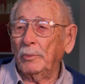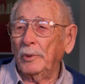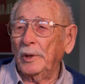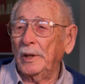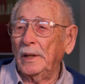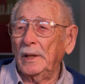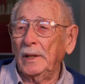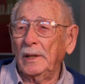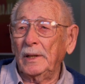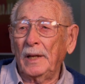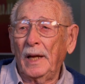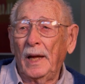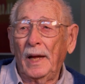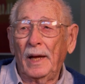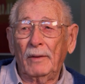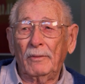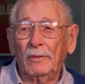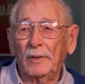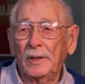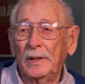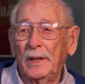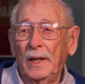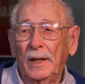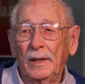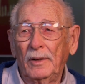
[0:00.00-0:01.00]
we didn't have
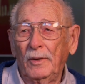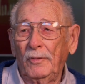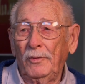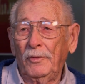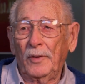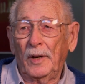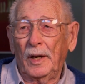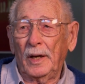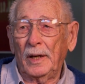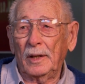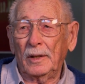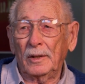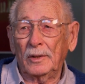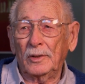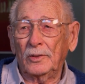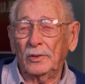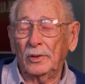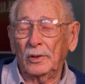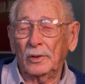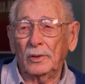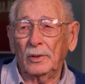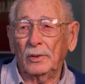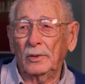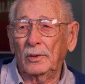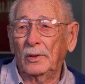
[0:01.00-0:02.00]
identified
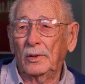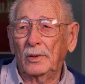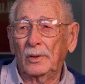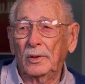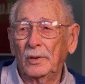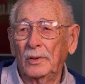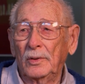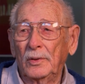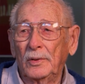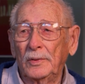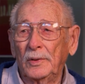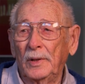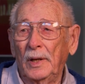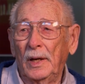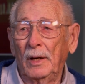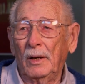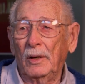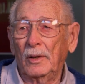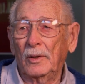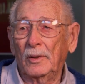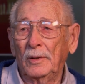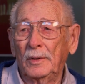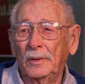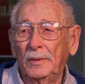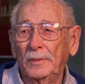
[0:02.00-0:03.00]
until well, and
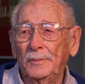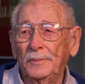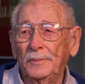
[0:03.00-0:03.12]
to say